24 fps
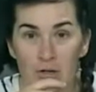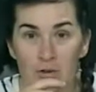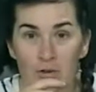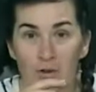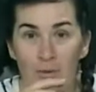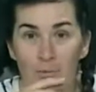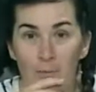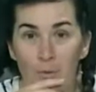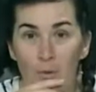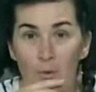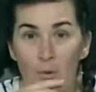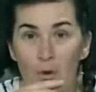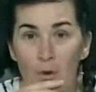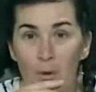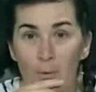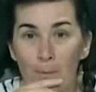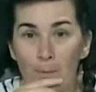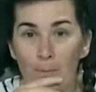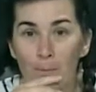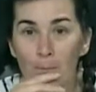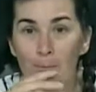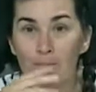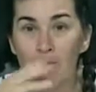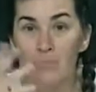The more
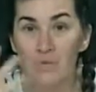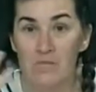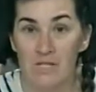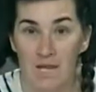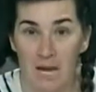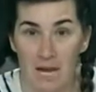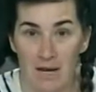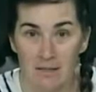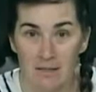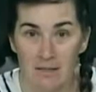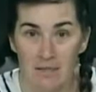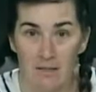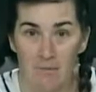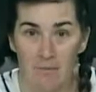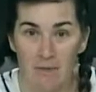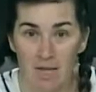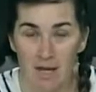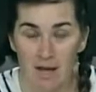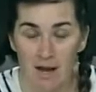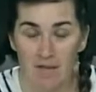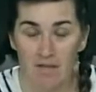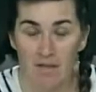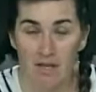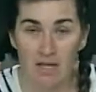scientists we
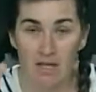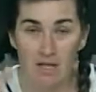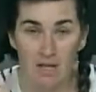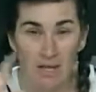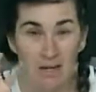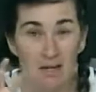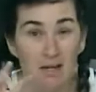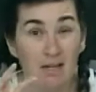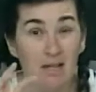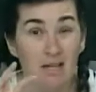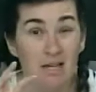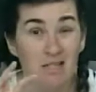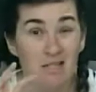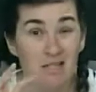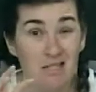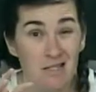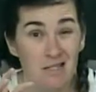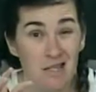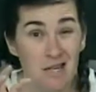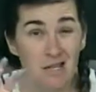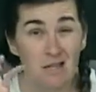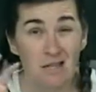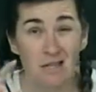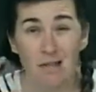have that can analyze the
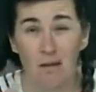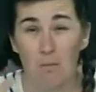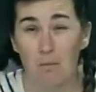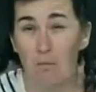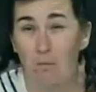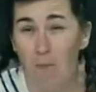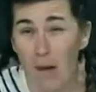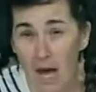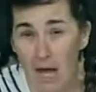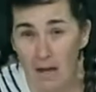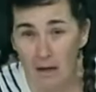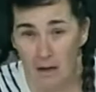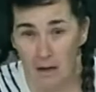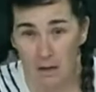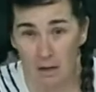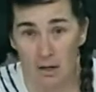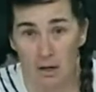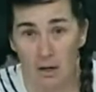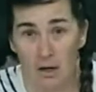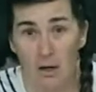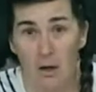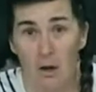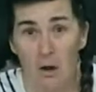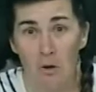data, the
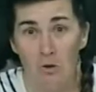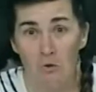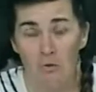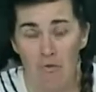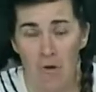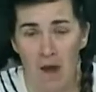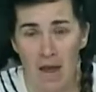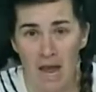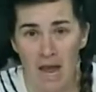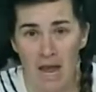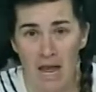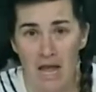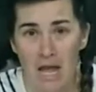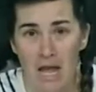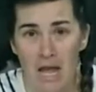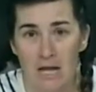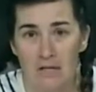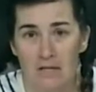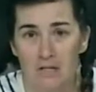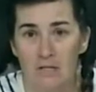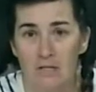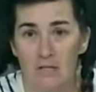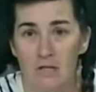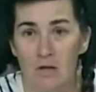better, right?
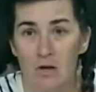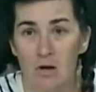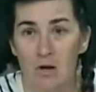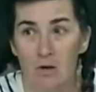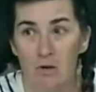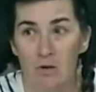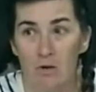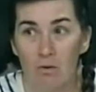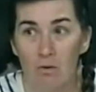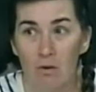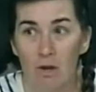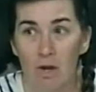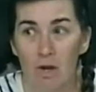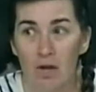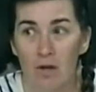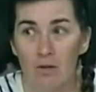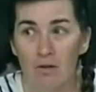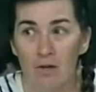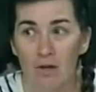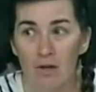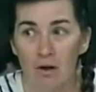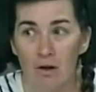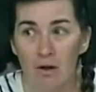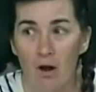And so
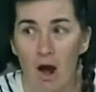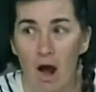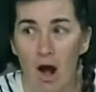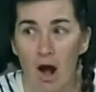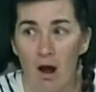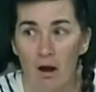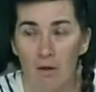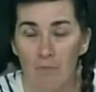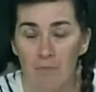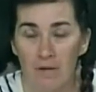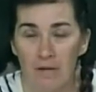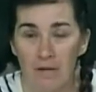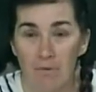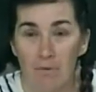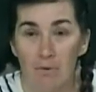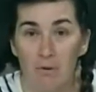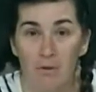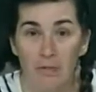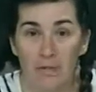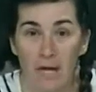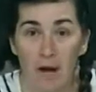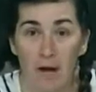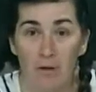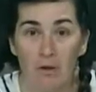there are people
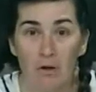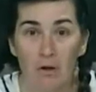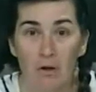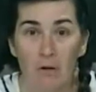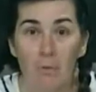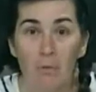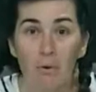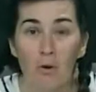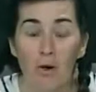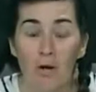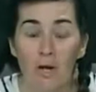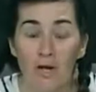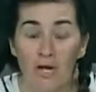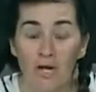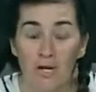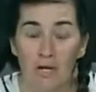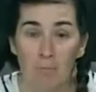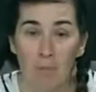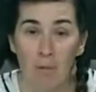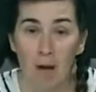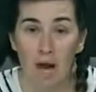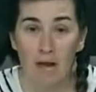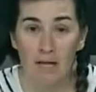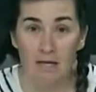now that are putting
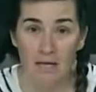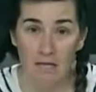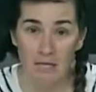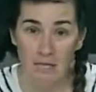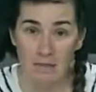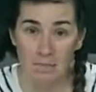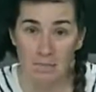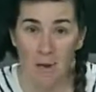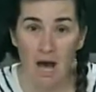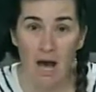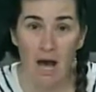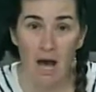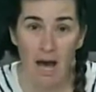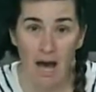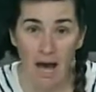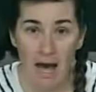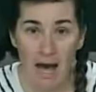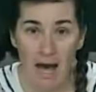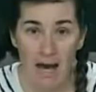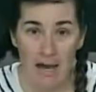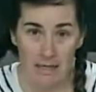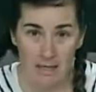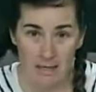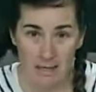bodies
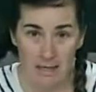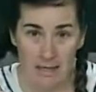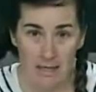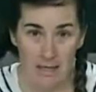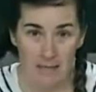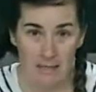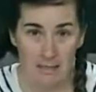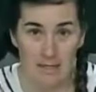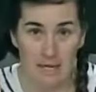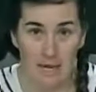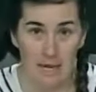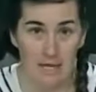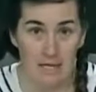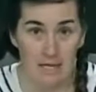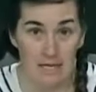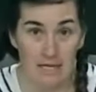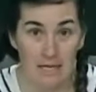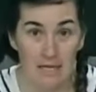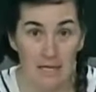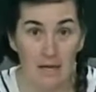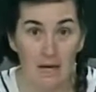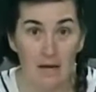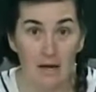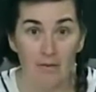behind this
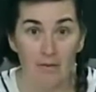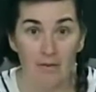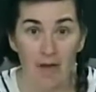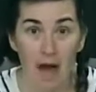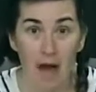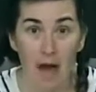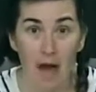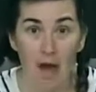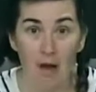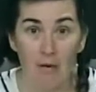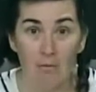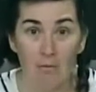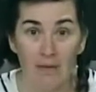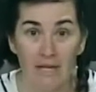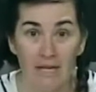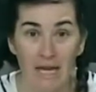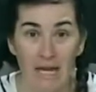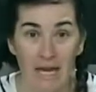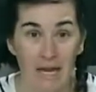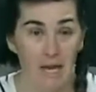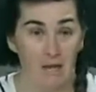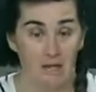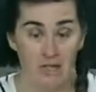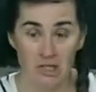idea that we
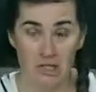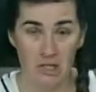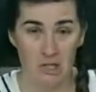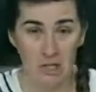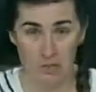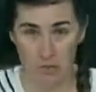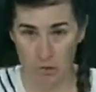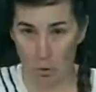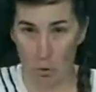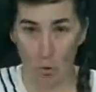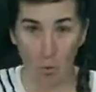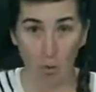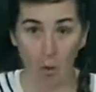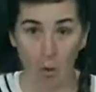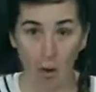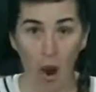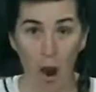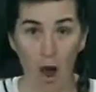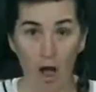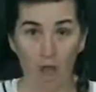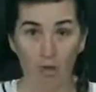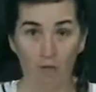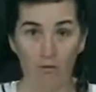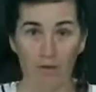can't just store
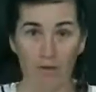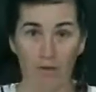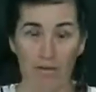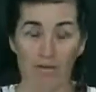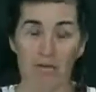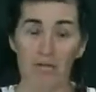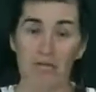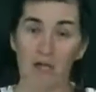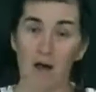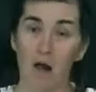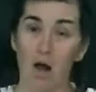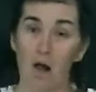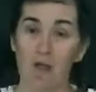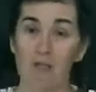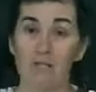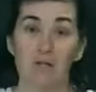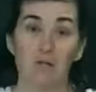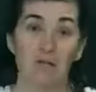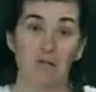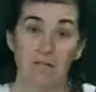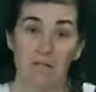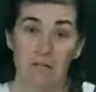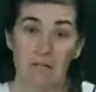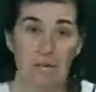all of these. And also
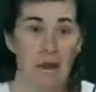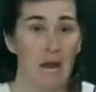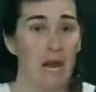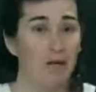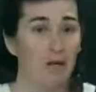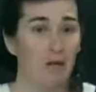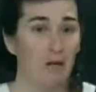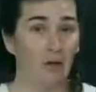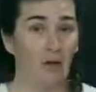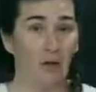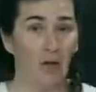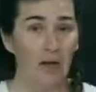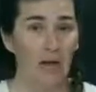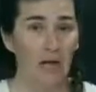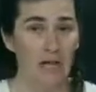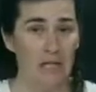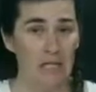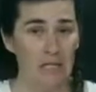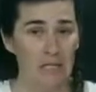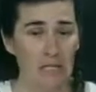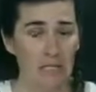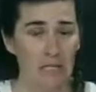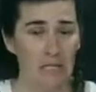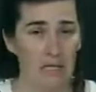DNA
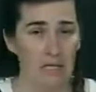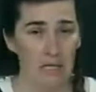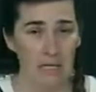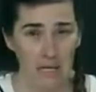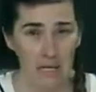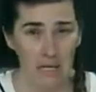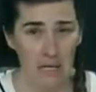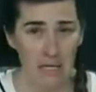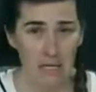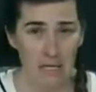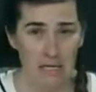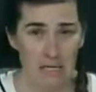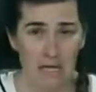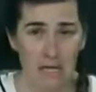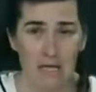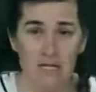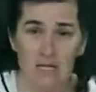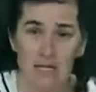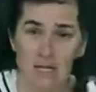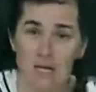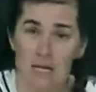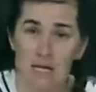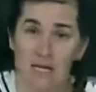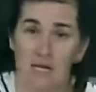degrades, like it
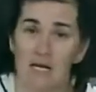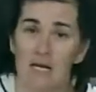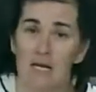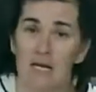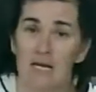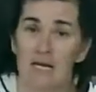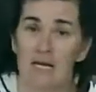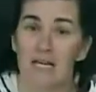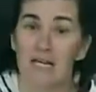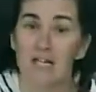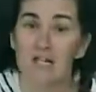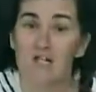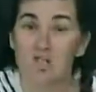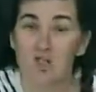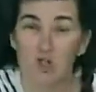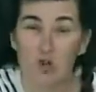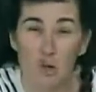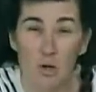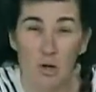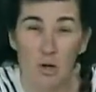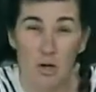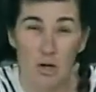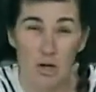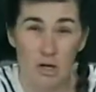gets
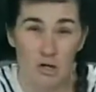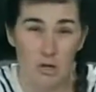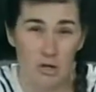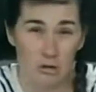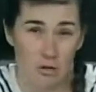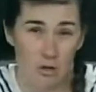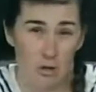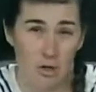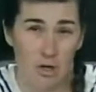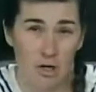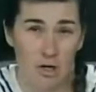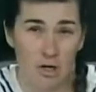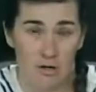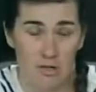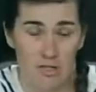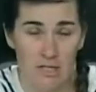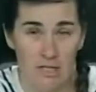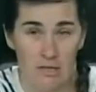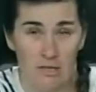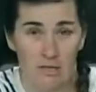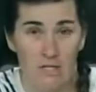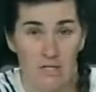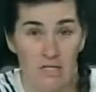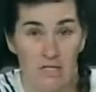shorter and shorter, your
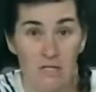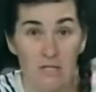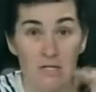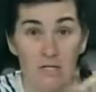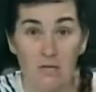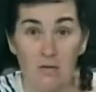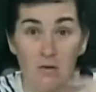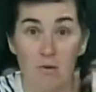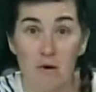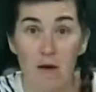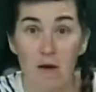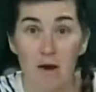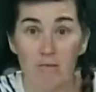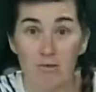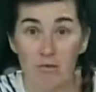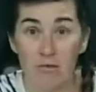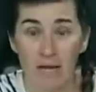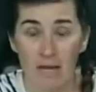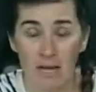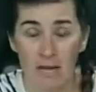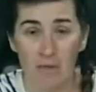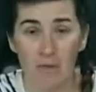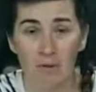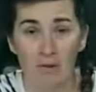sequences, so you have
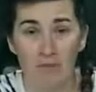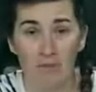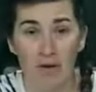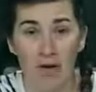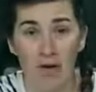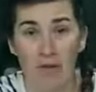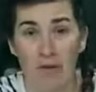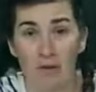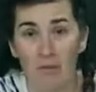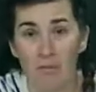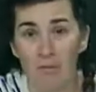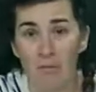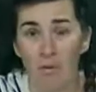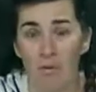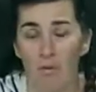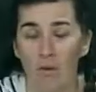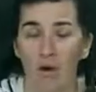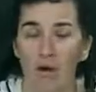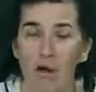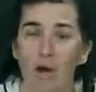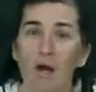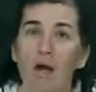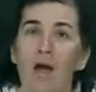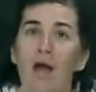to amplify them
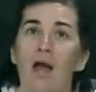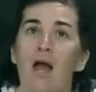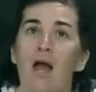more.